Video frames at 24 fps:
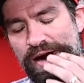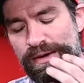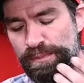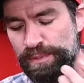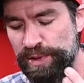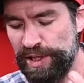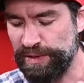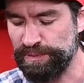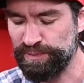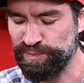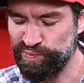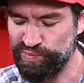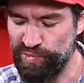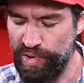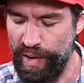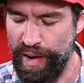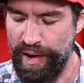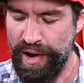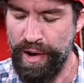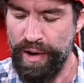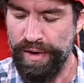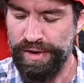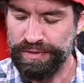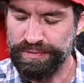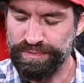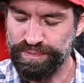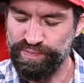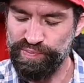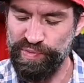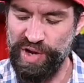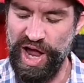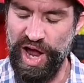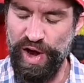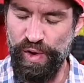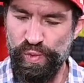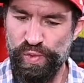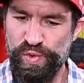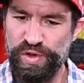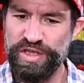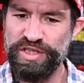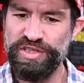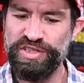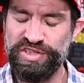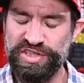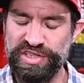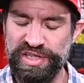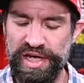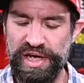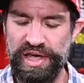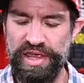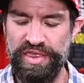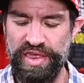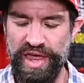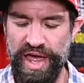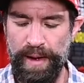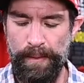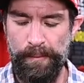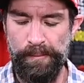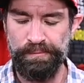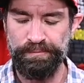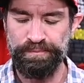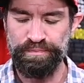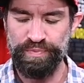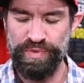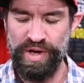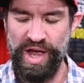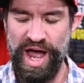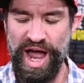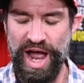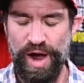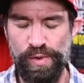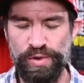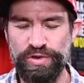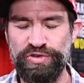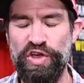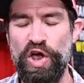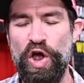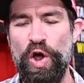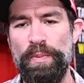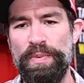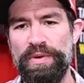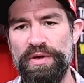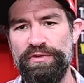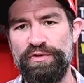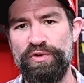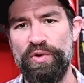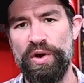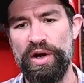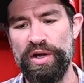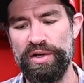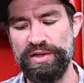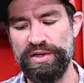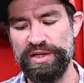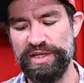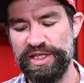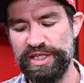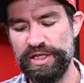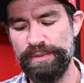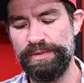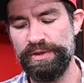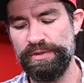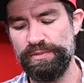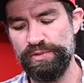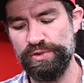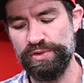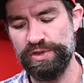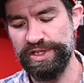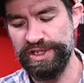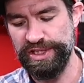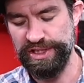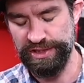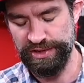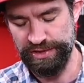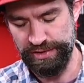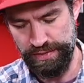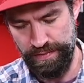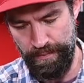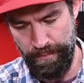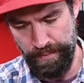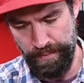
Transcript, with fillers: but I would say that I was hoping for a little bit more heat.